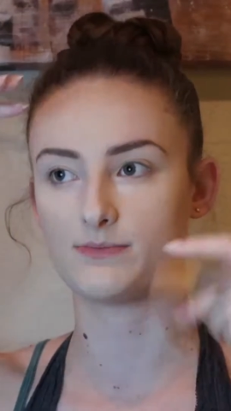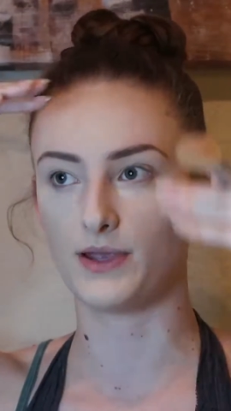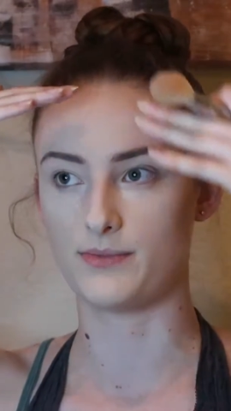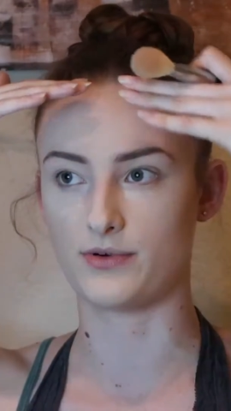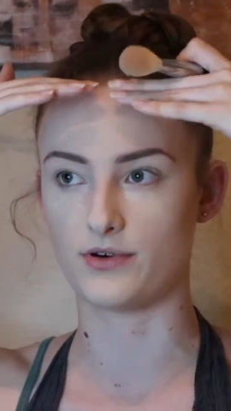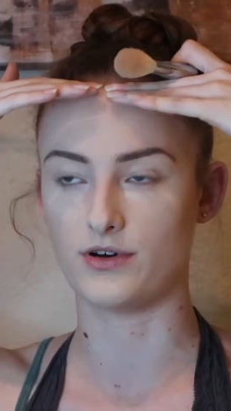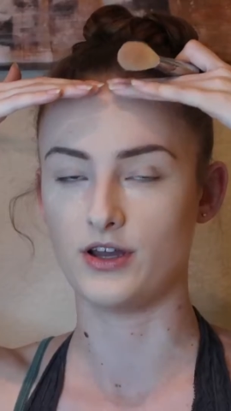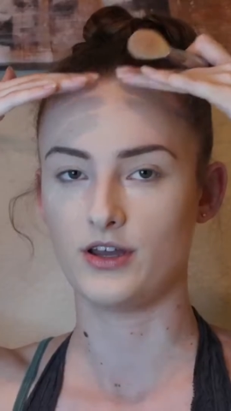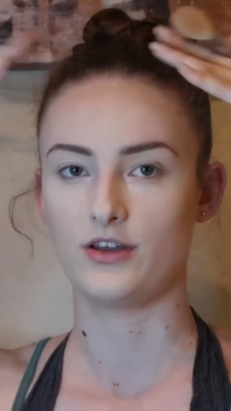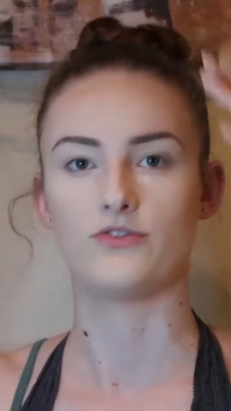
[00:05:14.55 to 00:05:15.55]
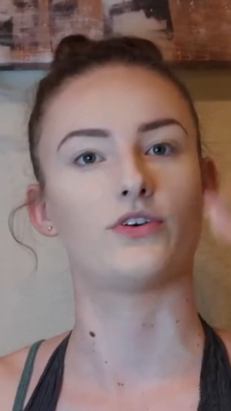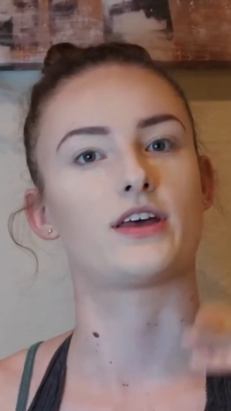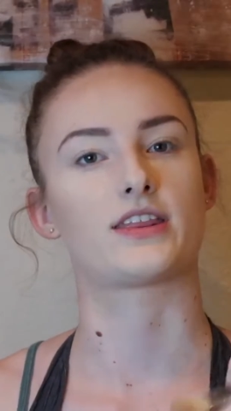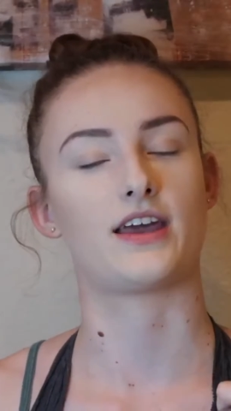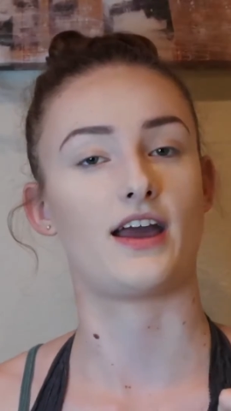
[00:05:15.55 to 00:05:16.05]
People who feel
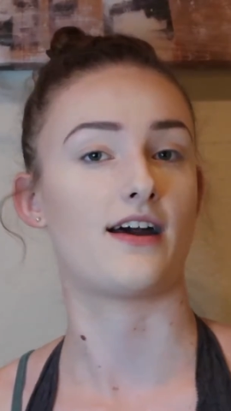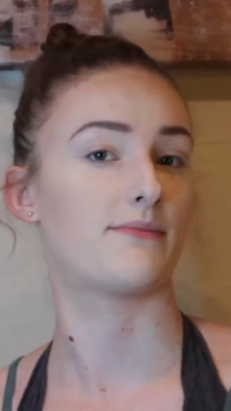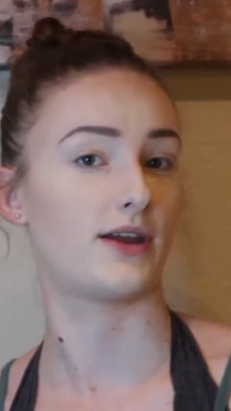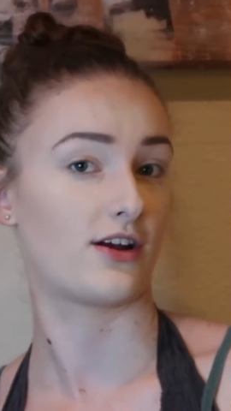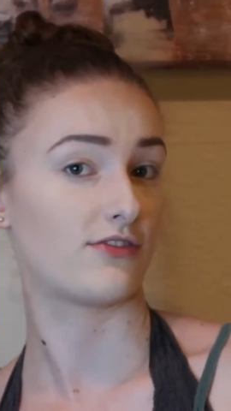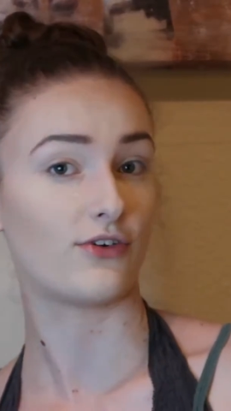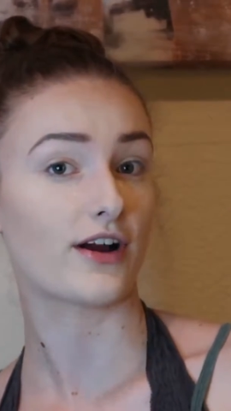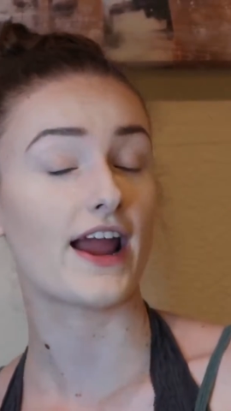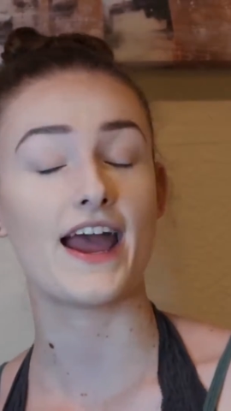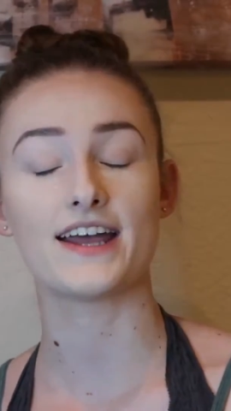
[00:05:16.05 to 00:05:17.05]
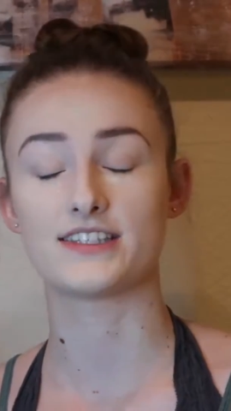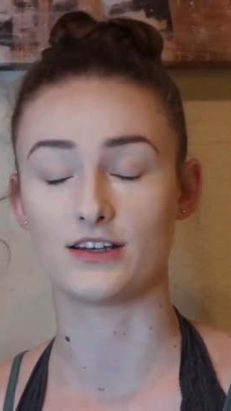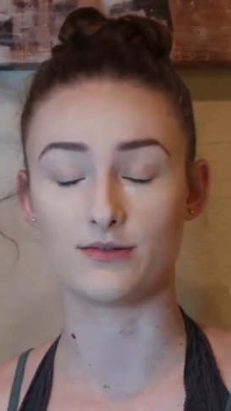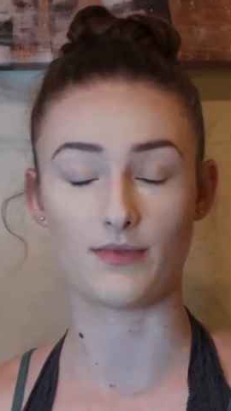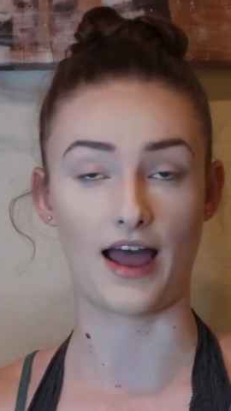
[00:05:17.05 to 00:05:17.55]
like they have bigger foreheads,
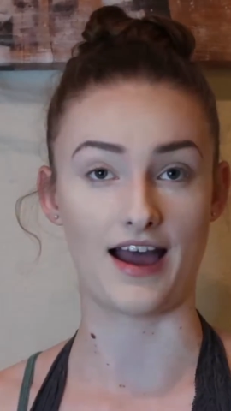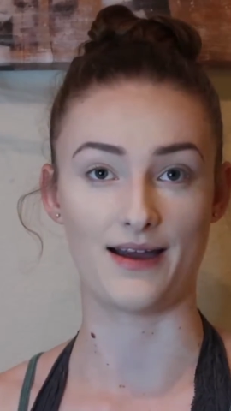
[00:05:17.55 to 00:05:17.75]
they'll